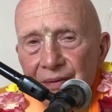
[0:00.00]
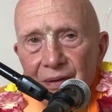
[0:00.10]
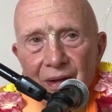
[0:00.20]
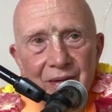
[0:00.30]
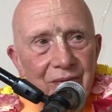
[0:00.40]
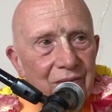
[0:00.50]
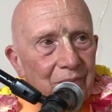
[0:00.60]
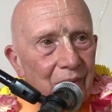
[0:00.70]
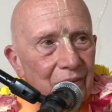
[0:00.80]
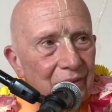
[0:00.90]
Uh, that's his
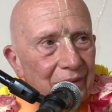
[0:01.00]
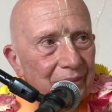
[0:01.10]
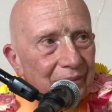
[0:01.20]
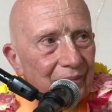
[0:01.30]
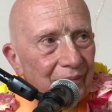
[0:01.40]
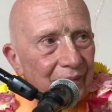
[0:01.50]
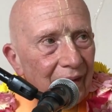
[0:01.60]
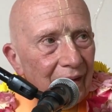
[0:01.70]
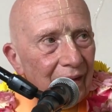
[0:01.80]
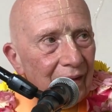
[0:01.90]
mercy.
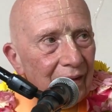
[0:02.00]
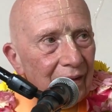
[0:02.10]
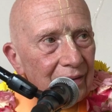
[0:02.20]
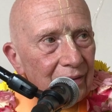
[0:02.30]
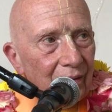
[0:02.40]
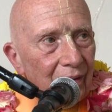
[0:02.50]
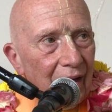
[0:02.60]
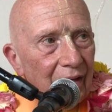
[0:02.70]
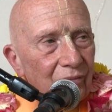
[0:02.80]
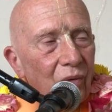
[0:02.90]
So,
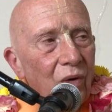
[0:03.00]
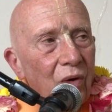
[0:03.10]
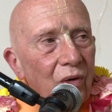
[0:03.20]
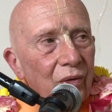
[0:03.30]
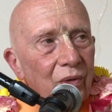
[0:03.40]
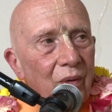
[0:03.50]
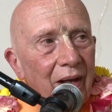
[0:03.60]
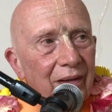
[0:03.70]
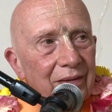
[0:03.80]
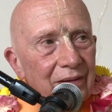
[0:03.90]
out of all the
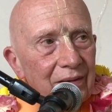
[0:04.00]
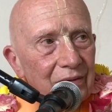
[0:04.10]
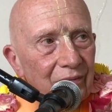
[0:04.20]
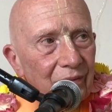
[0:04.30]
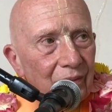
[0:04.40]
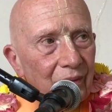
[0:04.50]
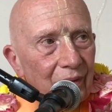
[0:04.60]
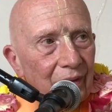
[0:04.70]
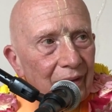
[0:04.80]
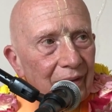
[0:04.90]
qualities of the
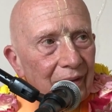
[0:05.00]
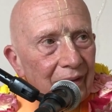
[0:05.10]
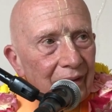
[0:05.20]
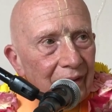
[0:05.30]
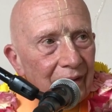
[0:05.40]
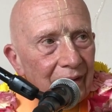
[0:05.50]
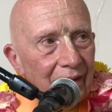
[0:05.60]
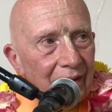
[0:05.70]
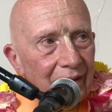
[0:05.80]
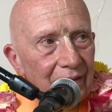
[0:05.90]
Lord,
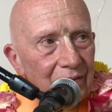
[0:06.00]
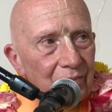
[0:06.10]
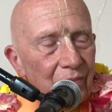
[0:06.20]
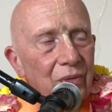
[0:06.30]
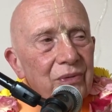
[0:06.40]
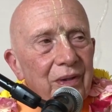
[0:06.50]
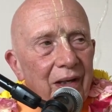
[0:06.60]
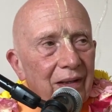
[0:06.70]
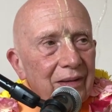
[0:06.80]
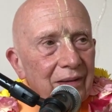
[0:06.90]
he is most
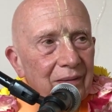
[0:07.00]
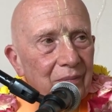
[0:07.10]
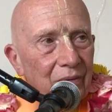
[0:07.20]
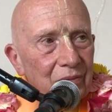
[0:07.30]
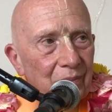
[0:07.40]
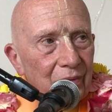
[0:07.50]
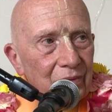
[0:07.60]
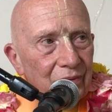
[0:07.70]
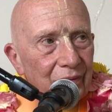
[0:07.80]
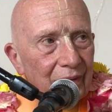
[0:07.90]
kind and most
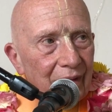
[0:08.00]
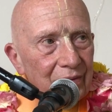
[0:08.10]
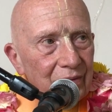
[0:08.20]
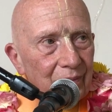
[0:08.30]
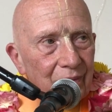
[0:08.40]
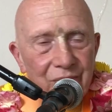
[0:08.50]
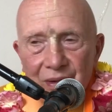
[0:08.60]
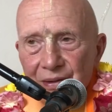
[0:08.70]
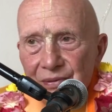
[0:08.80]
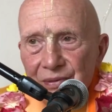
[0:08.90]
merciful. That's the most
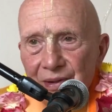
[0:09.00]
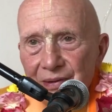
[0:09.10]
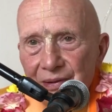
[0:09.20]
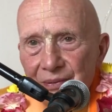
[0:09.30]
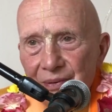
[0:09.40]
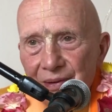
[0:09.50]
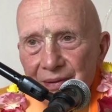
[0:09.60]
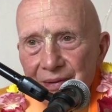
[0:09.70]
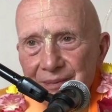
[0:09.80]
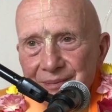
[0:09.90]
outstanding
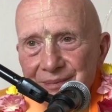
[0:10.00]
quality,